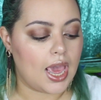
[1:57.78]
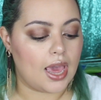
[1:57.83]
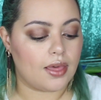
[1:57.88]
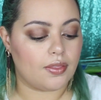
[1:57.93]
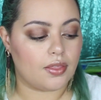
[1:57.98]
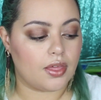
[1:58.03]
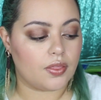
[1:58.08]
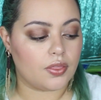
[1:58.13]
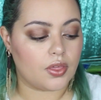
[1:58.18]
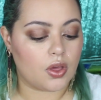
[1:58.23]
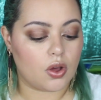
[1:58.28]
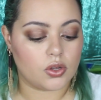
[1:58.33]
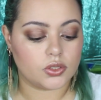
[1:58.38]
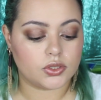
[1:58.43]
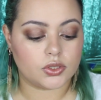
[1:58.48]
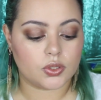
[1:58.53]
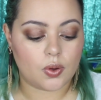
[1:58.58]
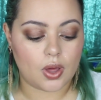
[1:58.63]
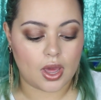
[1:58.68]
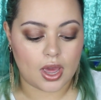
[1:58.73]
And then they
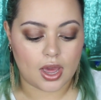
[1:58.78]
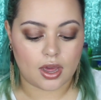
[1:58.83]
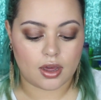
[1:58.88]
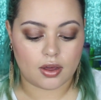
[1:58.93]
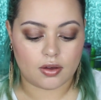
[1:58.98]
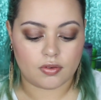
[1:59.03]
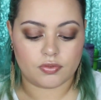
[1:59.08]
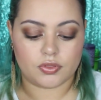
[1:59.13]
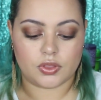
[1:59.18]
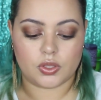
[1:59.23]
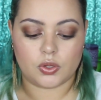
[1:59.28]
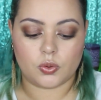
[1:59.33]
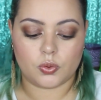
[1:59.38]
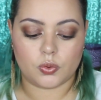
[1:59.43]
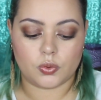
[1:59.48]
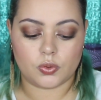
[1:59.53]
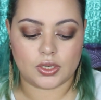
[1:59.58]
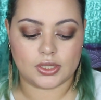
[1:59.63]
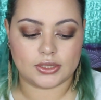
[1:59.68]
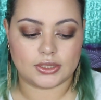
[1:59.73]
also have the
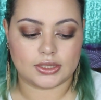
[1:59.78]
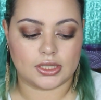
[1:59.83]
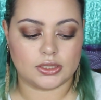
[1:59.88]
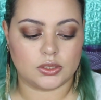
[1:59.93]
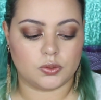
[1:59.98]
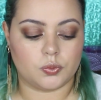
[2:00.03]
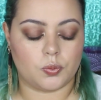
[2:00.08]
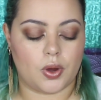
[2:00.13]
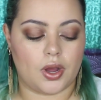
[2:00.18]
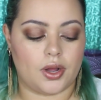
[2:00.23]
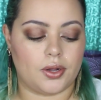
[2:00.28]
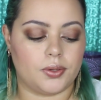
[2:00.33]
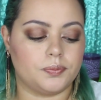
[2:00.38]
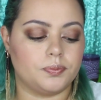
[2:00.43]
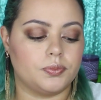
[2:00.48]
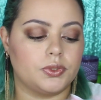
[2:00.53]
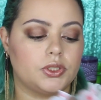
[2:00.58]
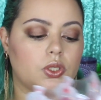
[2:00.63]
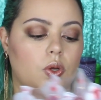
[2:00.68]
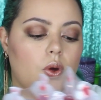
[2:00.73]
Kool-Aids as
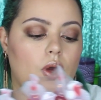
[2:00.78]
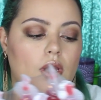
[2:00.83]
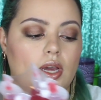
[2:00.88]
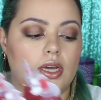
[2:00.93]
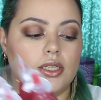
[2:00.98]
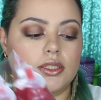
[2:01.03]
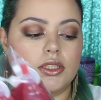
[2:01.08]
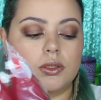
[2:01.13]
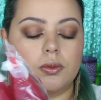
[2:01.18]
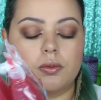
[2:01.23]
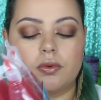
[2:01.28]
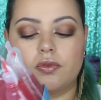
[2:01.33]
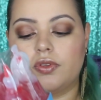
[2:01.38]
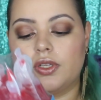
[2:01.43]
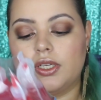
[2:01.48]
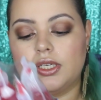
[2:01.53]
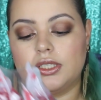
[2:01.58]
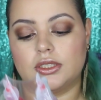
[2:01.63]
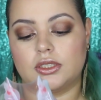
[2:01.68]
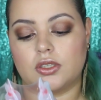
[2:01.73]
well. So I got some of
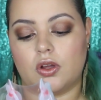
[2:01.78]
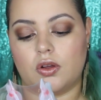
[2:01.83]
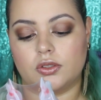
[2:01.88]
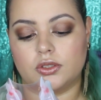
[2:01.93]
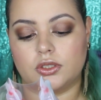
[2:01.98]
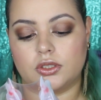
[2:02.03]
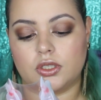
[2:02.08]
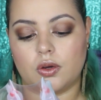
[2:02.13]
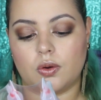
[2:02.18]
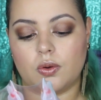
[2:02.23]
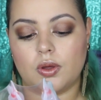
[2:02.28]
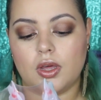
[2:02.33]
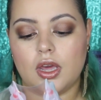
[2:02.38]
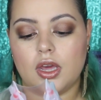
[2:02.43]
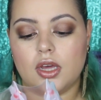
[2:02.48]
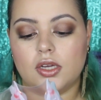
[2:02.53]
these also.